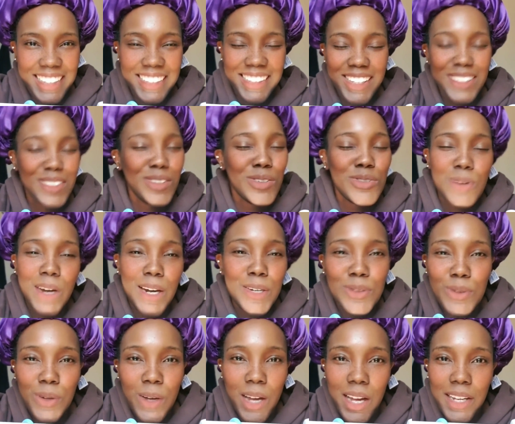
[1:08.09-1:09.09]
That's not trying
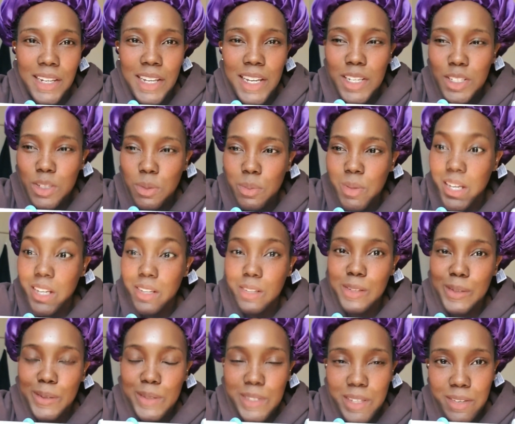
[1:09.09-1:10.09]
too hard to be
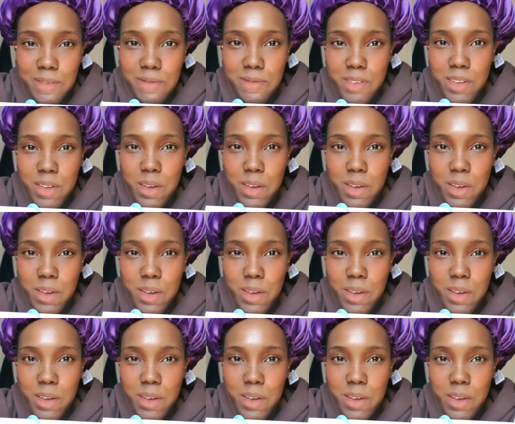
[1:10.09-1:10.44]
inclusive.